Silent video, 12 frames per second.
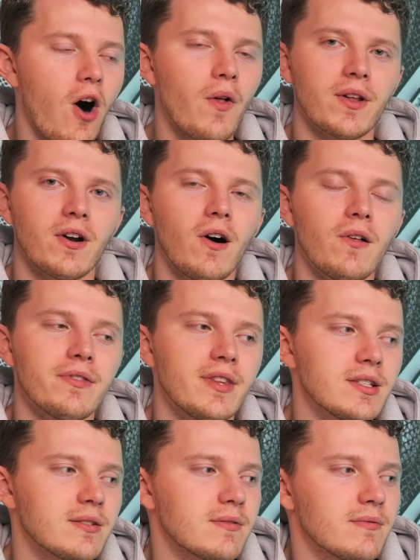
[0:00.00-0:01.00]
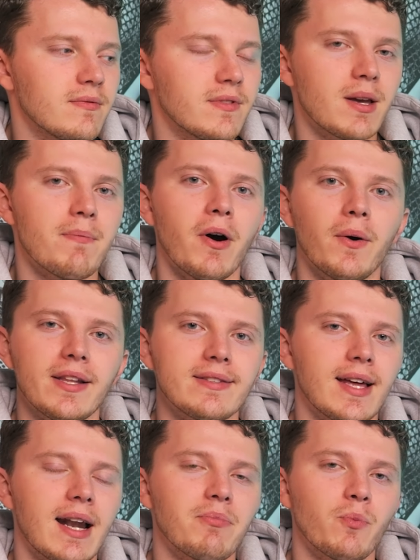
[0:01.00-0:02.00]
All in all, this component
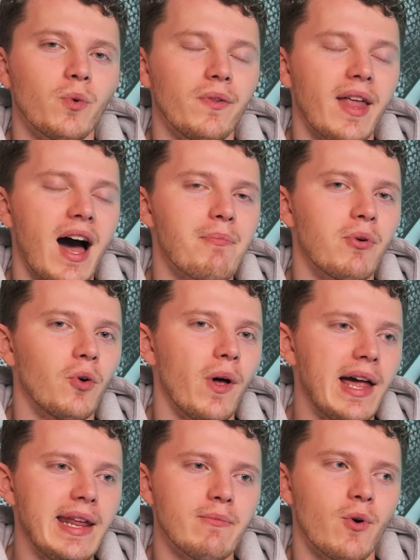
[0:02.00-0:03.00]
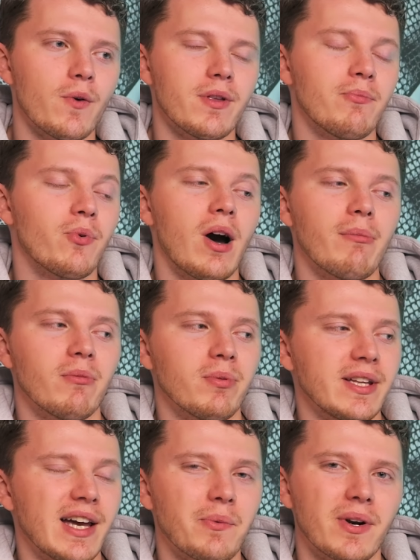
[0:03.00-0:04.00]
setup will not pull any more than
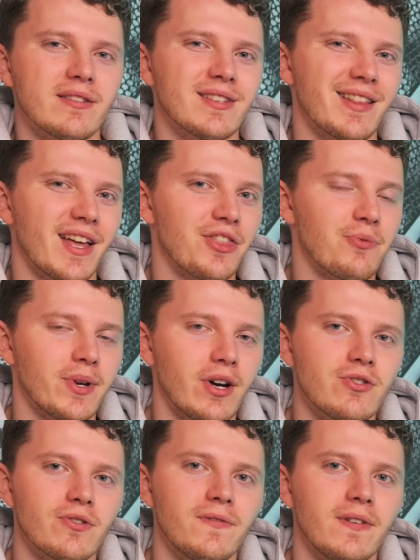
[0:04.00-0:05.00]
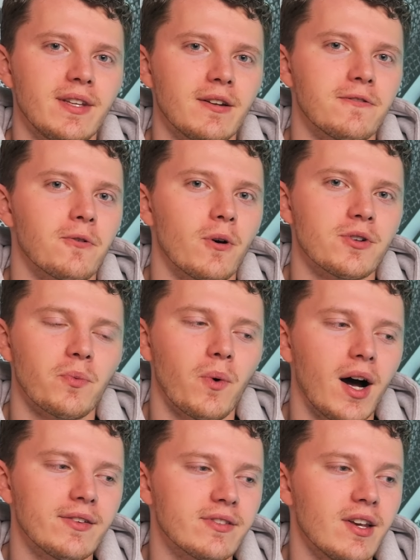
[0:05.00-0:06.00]
probably, I want to say like 350 to 400
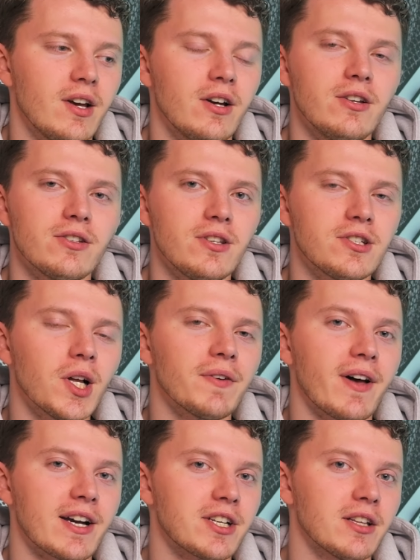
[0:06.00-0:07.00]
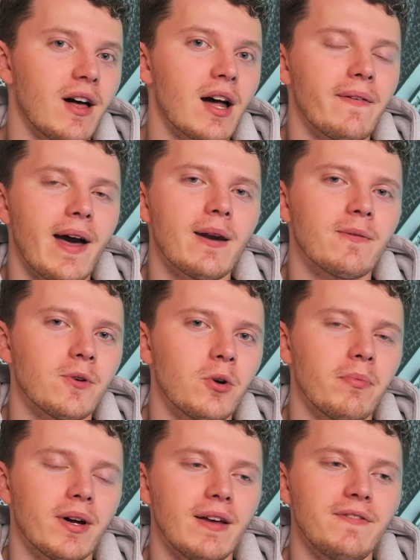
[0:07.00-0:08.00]
watts. So you still have actually a lot of
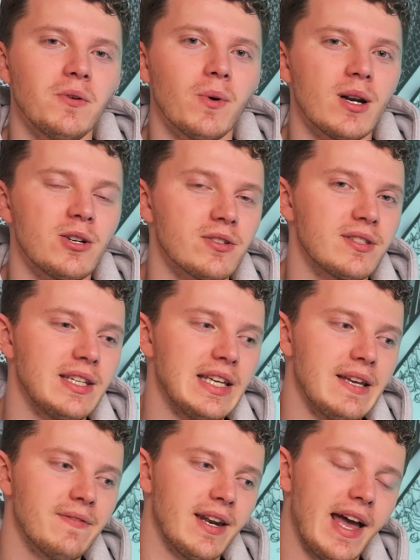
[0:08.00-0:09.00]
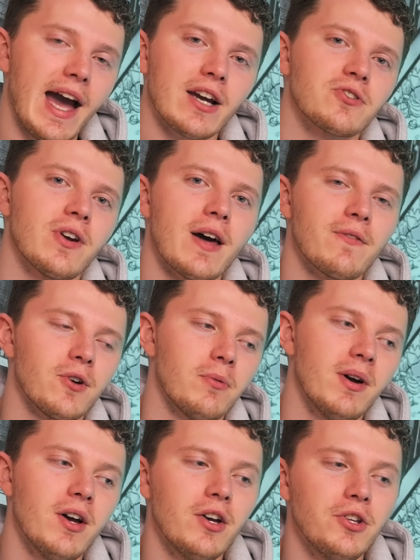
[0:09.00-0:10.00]
headroom, but if you wanted just the even extra
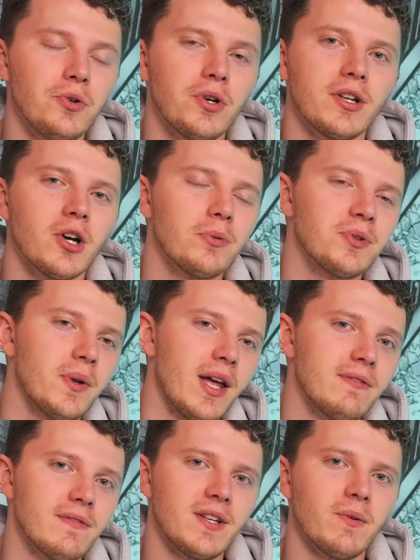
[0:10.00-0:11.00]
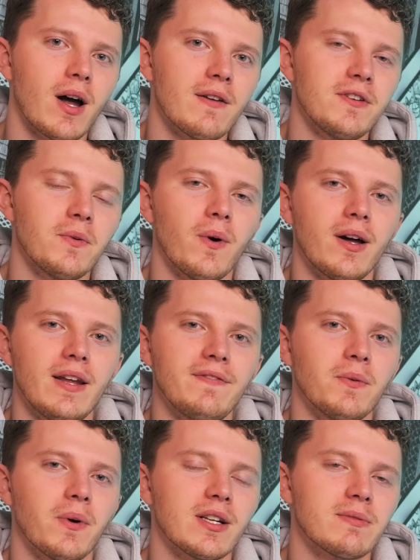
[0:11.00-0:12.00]
headroom, you could go up to an 850 watt if you want
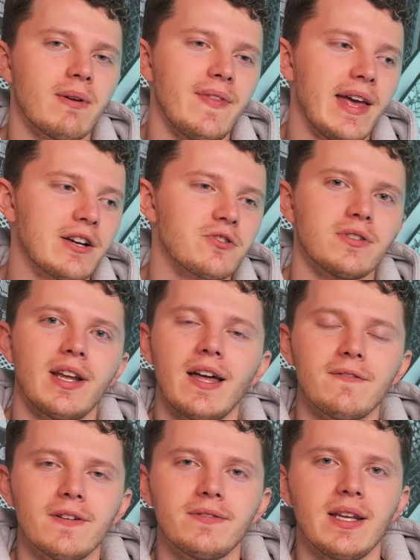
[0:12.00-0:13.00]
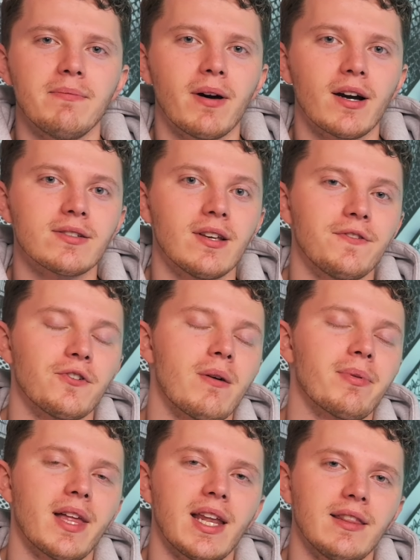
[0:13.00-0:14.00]
to spend the extra 10, 15 bucks if you're
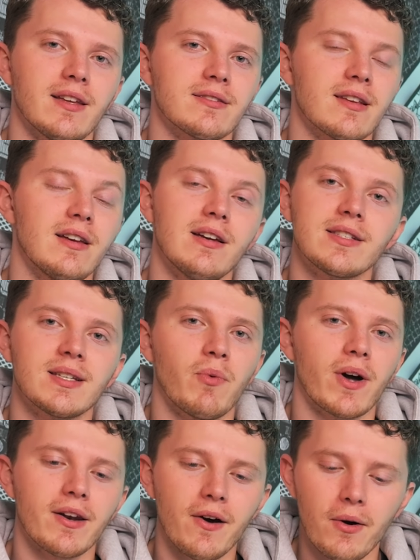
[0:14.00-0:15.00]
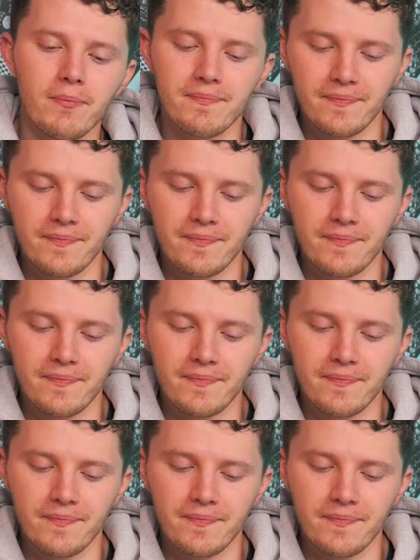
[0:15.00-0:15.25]
replicating this somewhat at home.